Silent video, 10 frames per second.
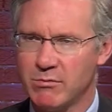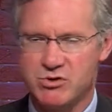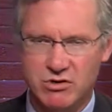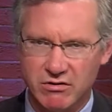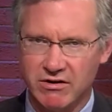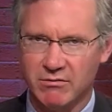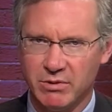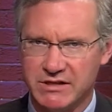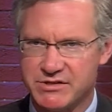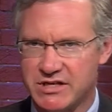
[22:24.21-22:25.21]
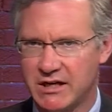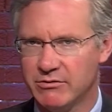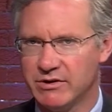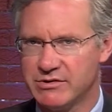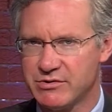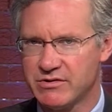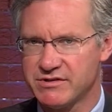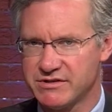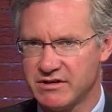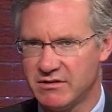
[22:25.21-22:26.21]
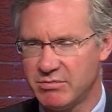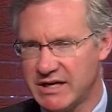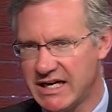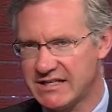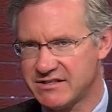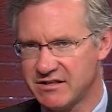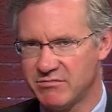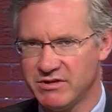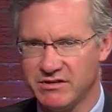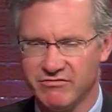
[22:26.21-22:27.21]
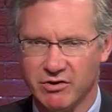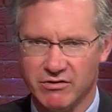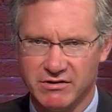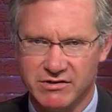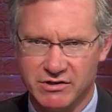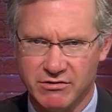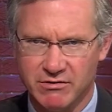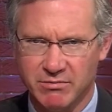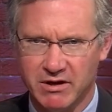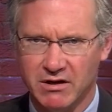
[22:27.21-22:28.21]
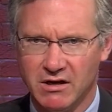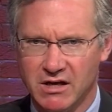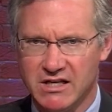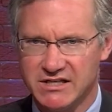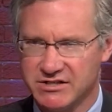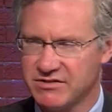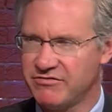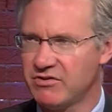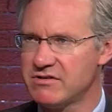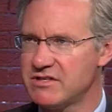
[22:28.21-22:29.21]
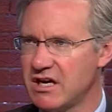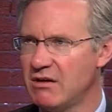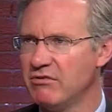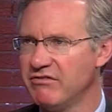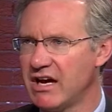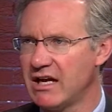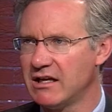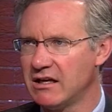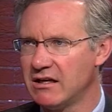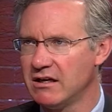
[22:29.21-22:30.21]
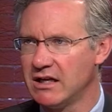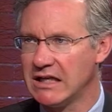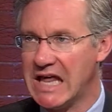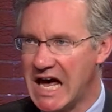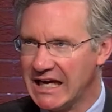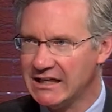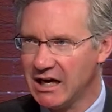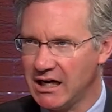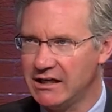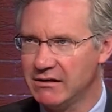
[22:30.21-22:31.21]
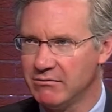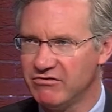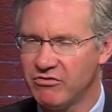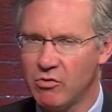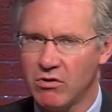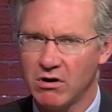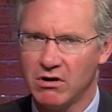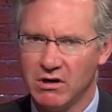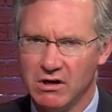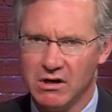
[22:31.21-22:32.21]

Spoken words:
I'm sure there have been state resources in the past that have been devoted to it, but this is the first time we've had a line item for